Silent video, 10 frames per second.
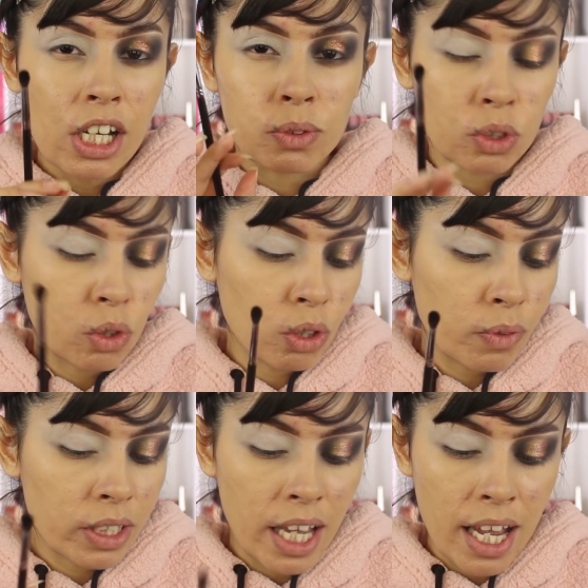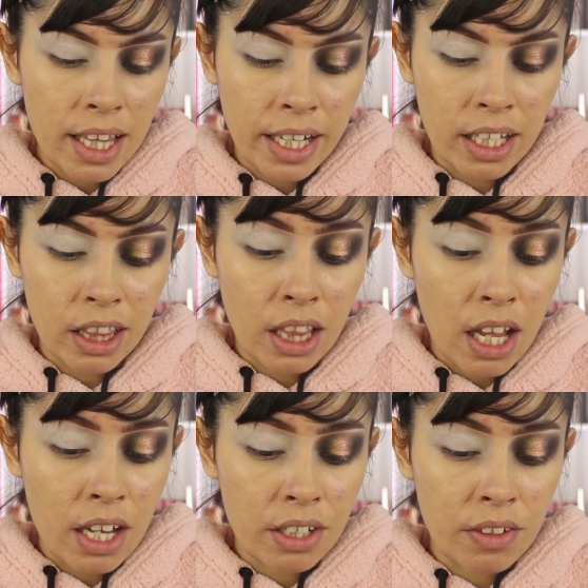So it was the only one that had like a
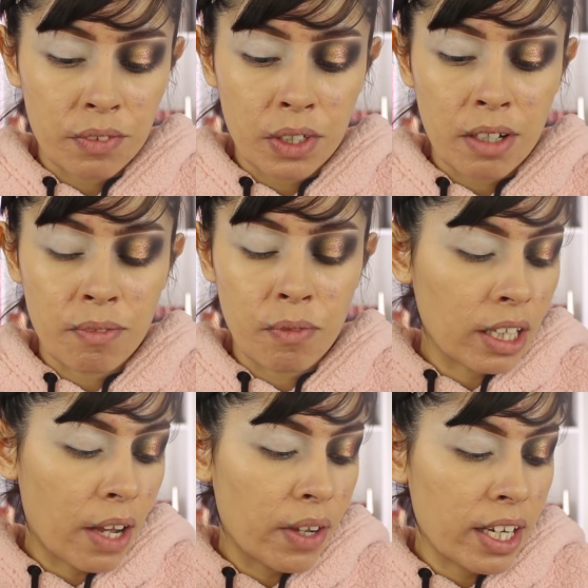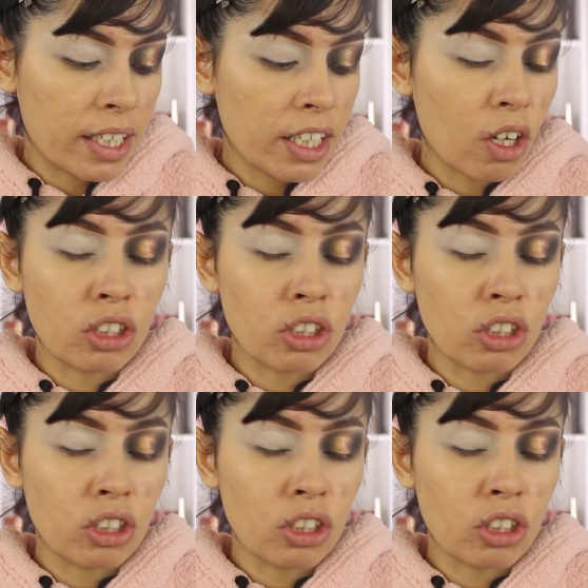lot of fallout in it.